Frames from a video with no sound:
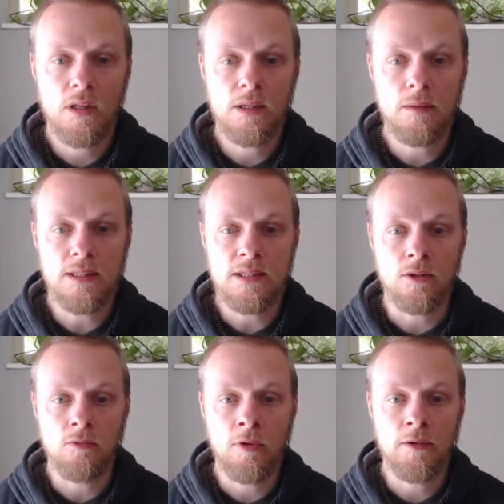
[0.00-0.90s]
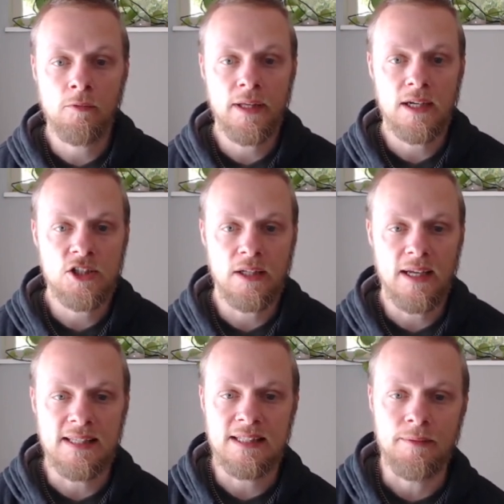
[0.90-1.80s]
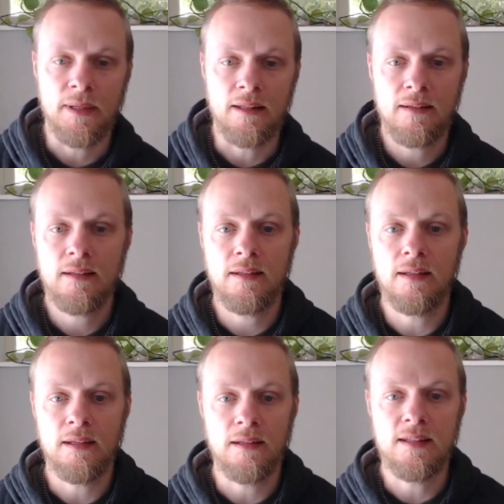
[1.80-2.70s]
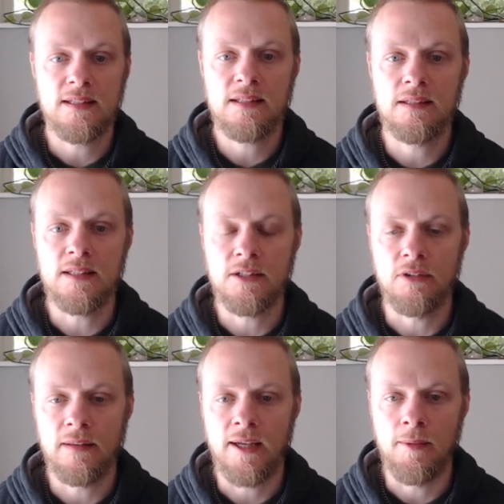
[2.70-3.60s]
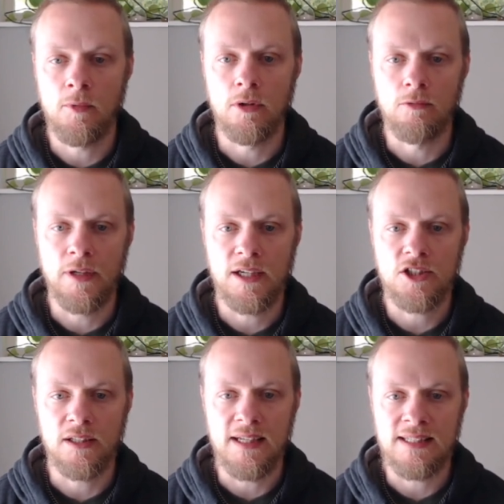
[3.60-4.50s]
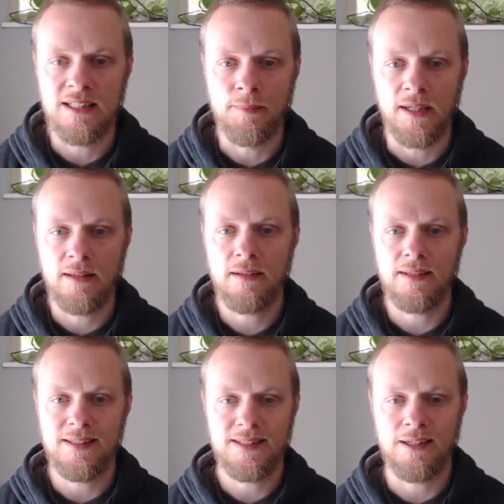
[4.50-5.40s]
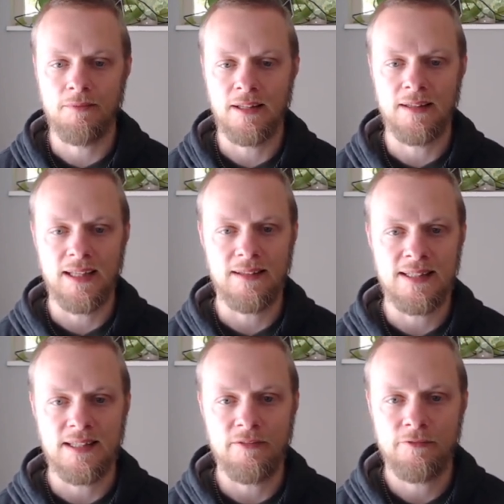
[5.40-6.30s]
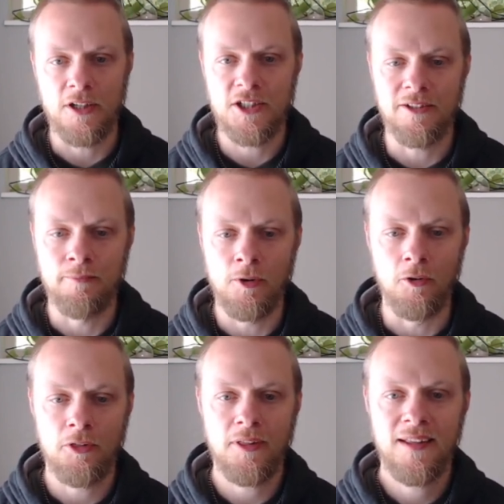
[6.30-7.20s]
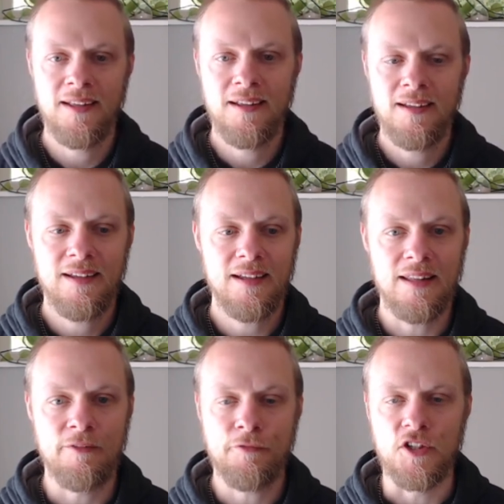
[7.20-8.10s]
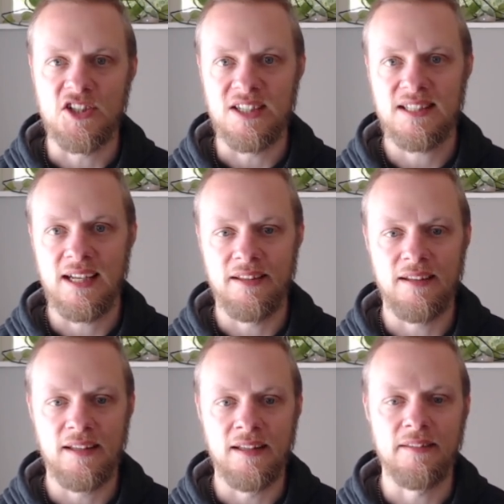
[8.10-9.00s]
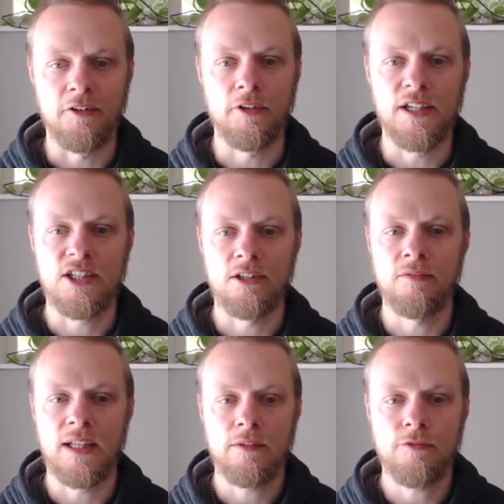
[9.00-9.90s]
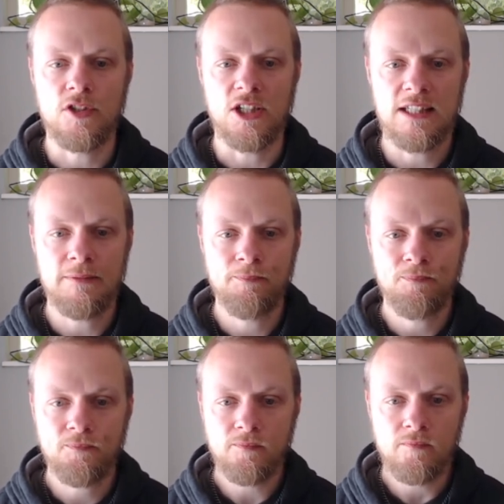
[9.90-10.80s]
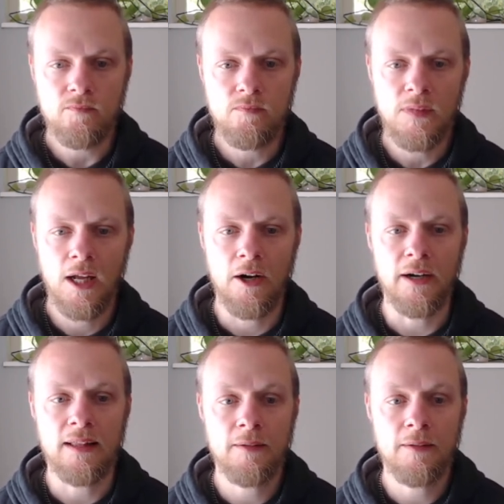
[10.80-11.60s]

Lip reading: So when we actually estimate this discrete time model, we actually estimate something that is a function of both the physics and the integration of that physics. All right.